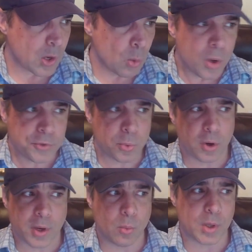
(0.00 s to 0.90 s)
what's
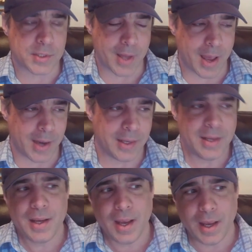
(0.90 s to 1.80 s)
working, what's not.
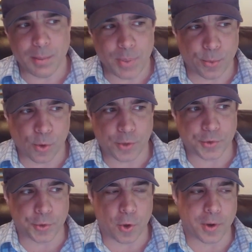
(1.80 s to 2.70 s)
And people are
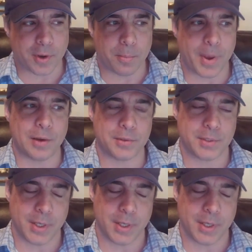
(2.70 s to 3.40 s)
also talking about